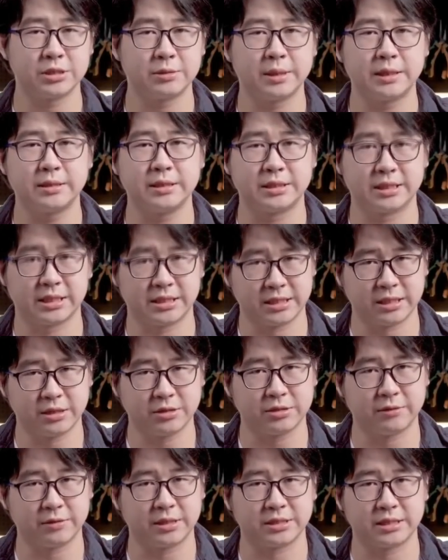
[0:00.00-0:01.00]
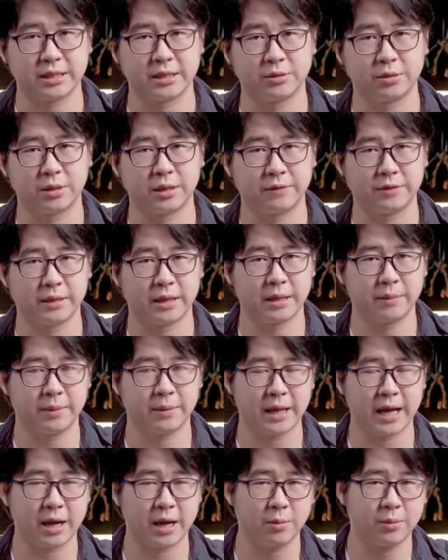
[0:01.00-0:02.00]
so much about the details of this
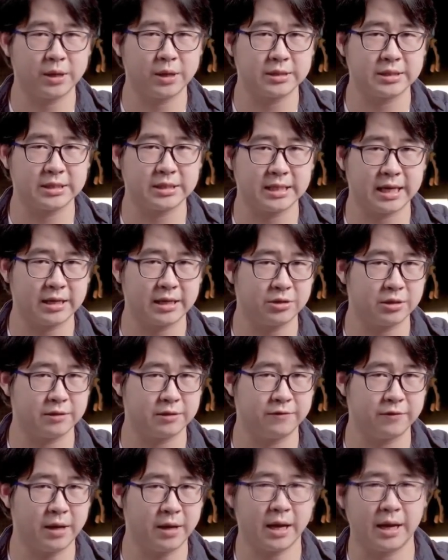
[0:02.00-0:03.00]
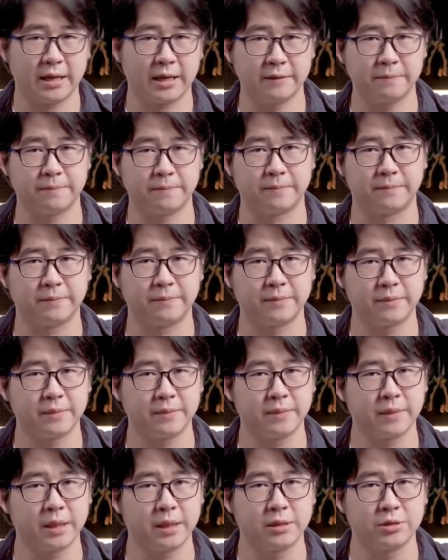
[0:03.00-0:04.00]
aircraft, but how well does it actually fly?
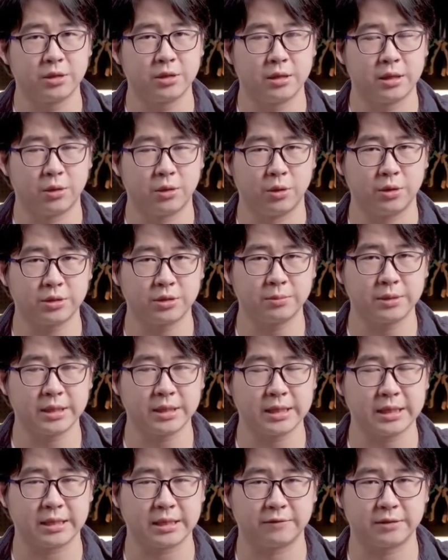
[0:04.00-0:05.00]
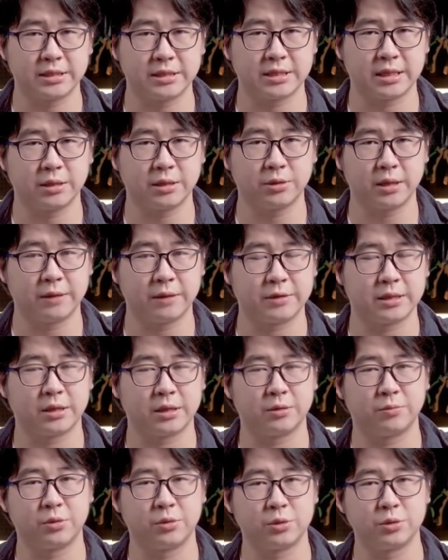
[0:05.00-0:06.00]
Our studio ultimately gave this
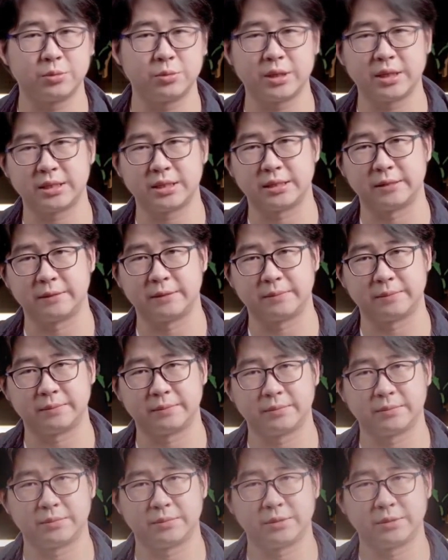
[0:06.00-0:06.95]
aircraft an overall rating.